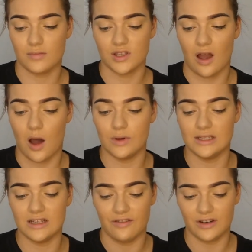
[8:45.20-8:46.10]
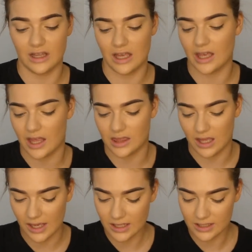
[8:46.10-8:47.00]
So I would definitely get
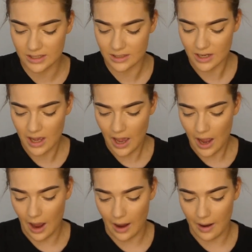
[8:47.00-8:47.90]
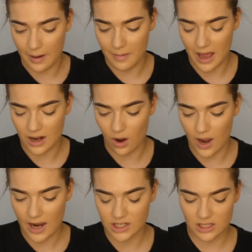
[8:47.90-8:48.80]
this. And
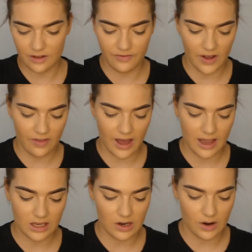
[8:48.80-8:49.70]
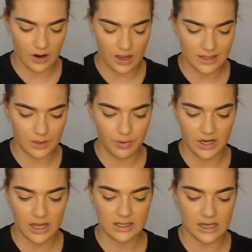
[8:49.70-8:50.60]
I actually feel like, you know, it's a
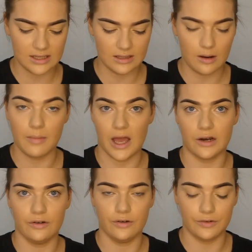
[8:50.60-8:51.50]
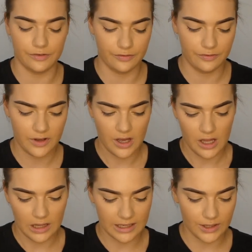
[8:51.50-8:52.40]
pretty decent amount of,
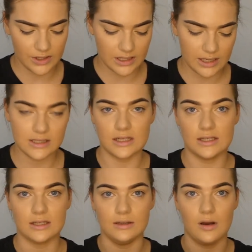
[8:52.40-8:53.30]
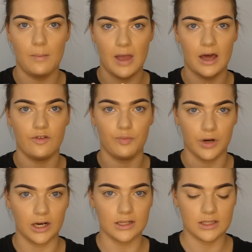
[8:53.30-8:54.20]
like it looks like a decent amount of
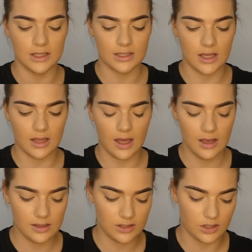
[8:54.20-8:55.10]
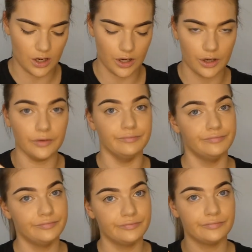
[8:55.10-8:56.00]
product that's in there, so
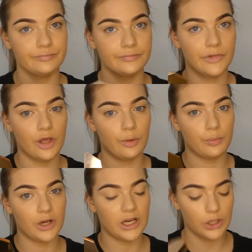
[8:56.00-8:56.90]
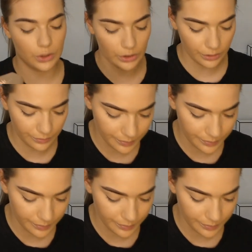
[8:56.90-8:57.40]
pretty good.